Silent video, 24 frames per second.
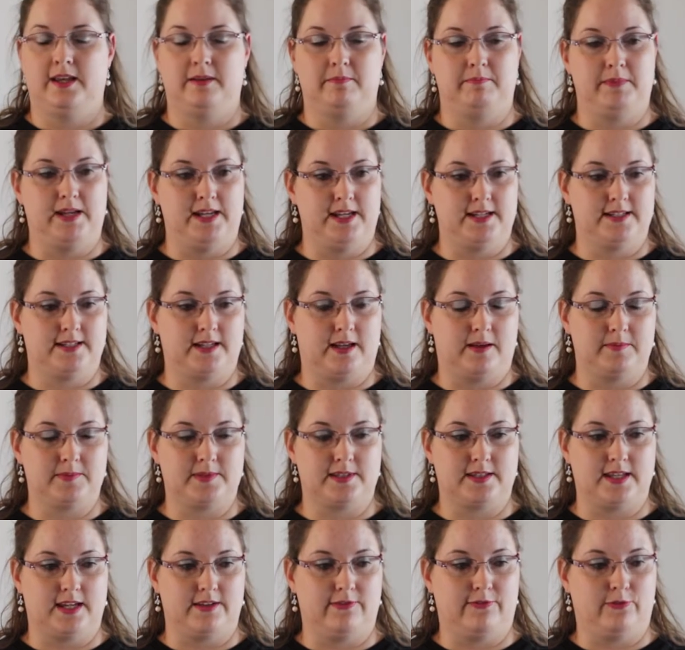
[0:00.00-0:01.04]
Many
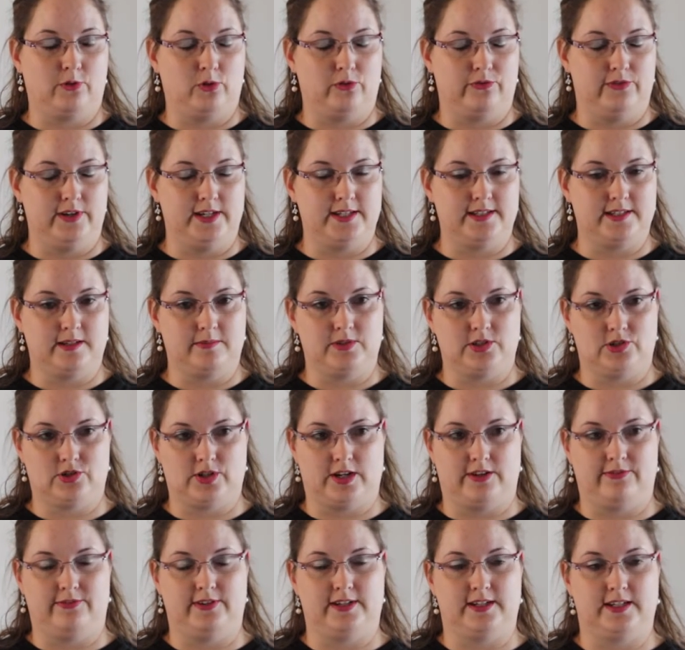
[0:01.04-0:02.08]
times they fall victim to
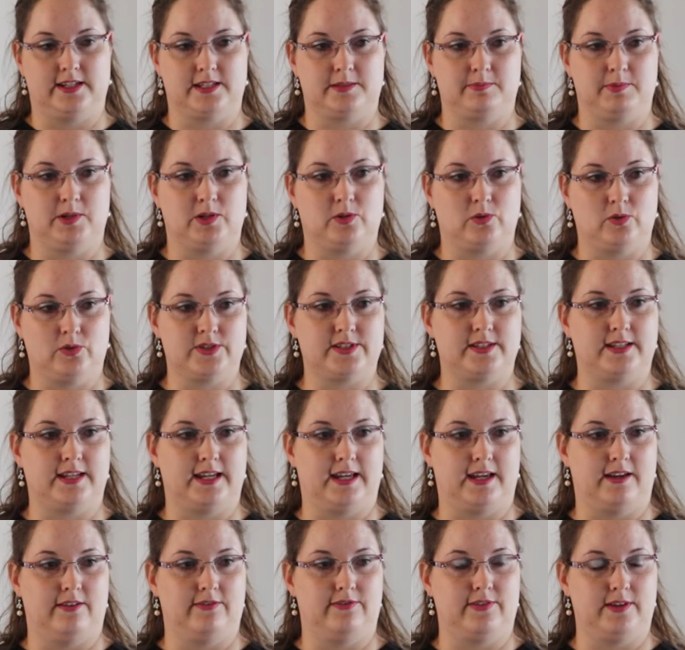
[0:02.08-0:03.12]
traffickers because they
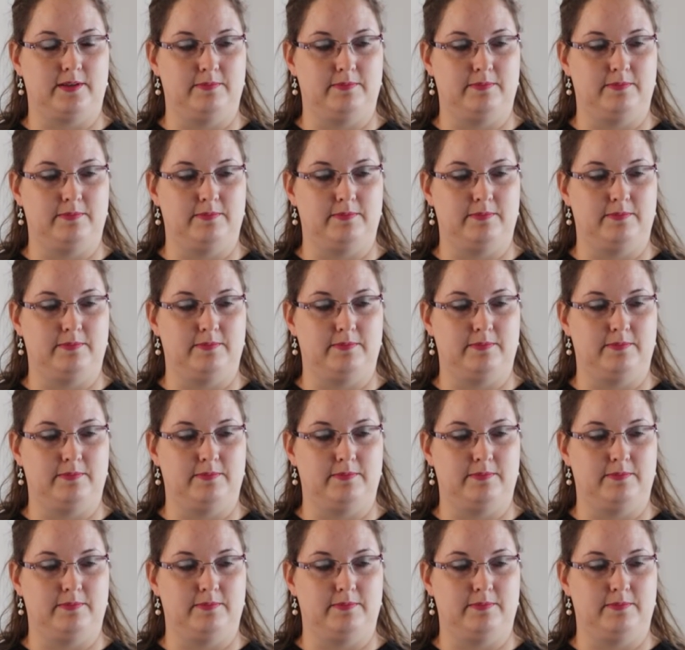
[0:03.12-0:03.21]
have